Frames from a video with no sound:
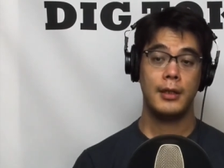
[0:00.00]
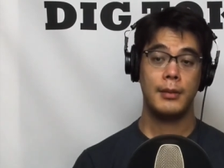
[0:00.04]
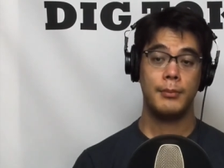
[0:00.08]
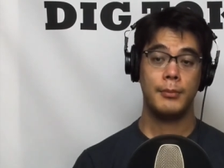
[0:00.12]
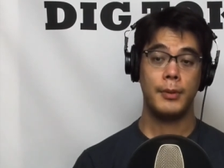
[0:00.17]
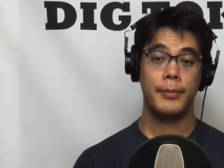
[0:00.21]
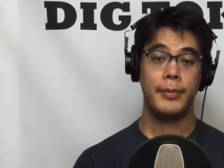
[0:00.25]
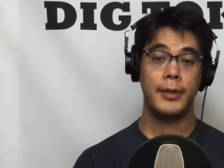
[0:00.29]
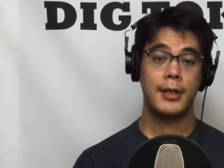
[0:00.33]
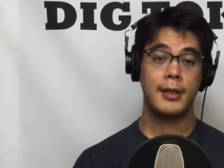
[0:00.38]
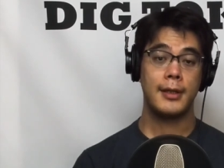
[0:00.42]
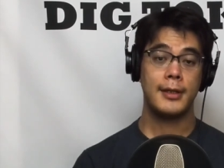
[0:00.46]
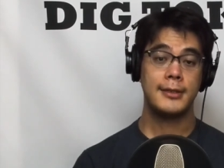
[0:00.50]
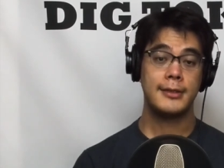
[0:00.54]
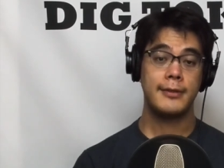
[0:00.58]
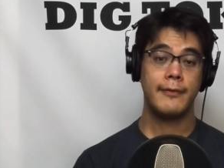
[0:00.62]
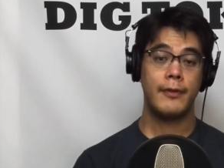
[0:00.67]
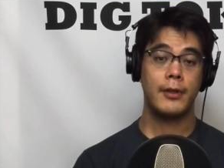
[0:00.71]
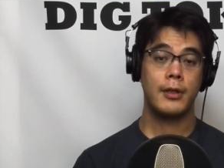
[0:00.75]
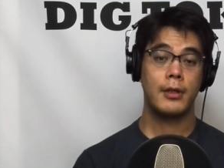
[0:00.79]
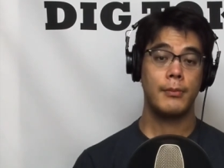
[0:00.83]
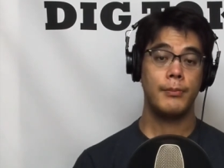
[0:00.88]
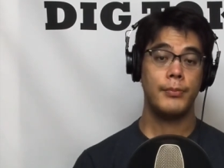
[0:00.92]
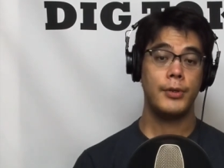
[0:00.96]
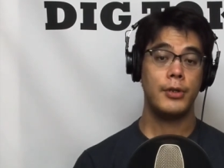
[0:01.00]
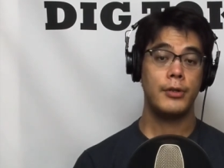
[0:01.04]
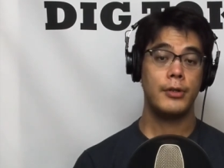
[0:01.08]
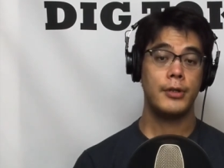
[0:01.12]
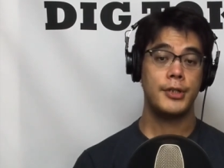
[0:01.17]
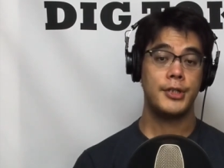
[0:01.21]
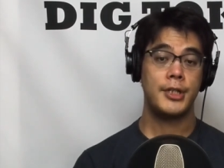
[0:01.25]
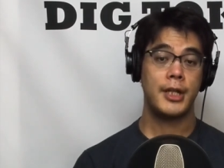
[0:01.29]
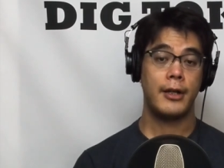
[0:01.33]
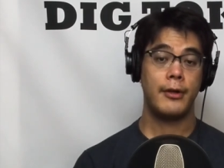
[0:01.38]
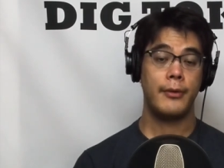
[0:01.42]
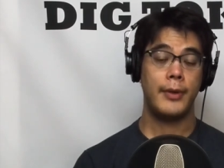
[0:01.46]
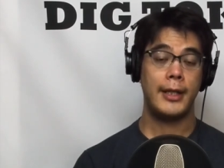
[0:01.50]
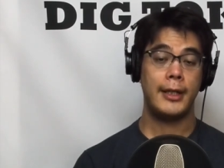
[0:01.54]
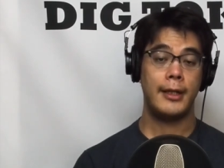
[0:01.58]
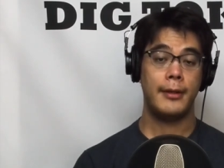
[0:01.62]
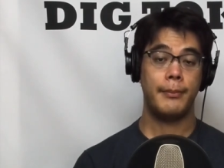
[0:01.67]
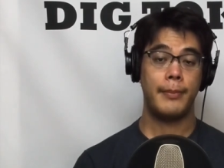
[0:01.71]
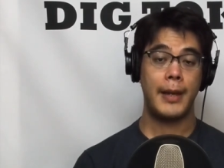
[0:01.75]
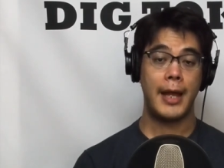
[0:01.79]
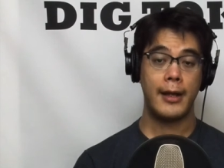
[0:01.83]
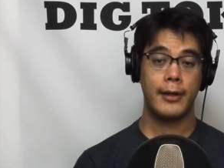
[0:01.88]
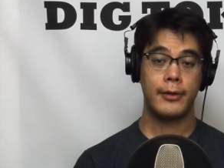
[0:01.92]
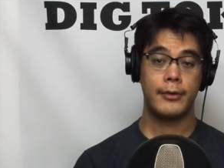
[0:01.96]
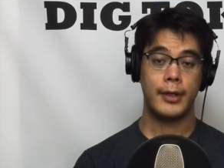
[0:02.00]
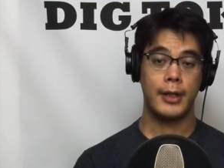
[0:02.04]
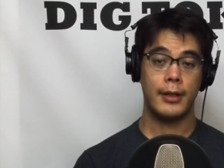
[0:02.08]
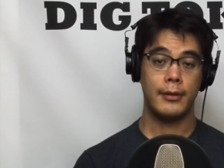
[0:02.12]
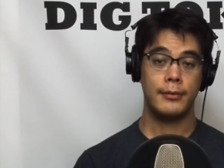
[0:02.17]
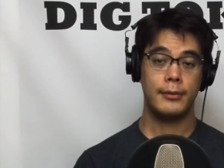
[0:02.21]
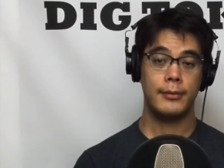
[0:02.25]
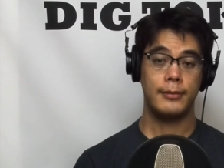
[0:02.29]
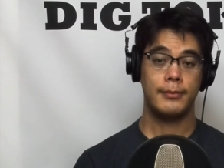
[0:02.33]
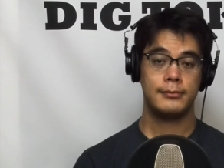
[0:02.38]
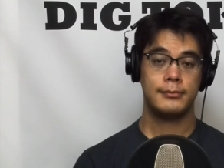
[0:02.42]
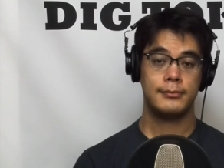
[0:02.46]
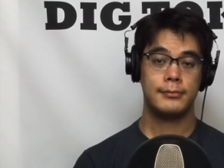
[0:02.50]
but because of the computer-generated background,